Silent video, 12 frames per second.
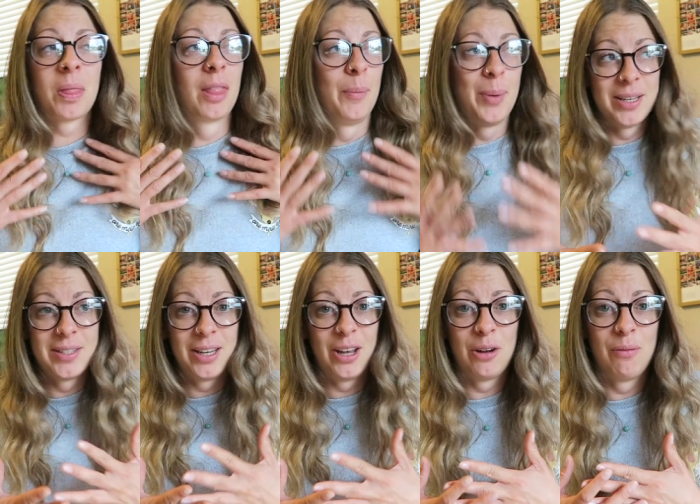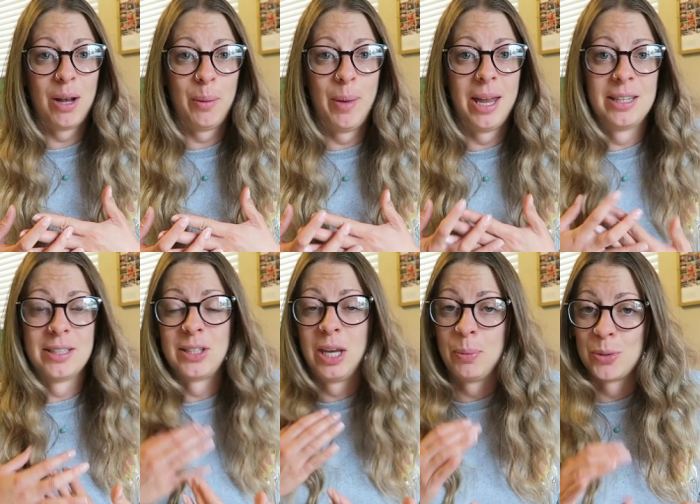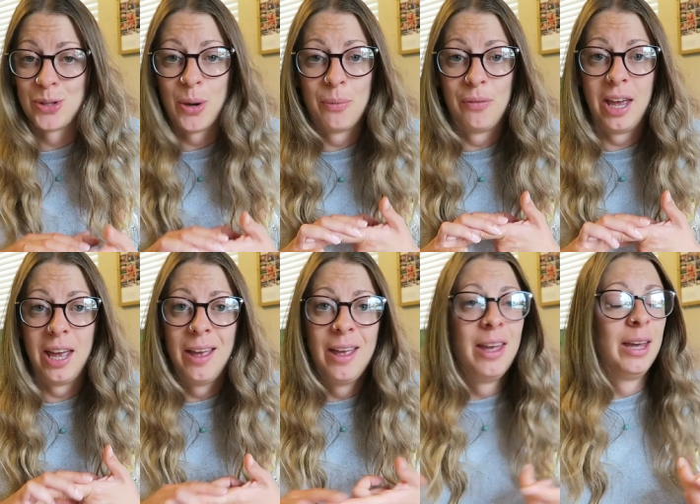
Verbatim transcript: The best thing I can recommend is keep on top of it,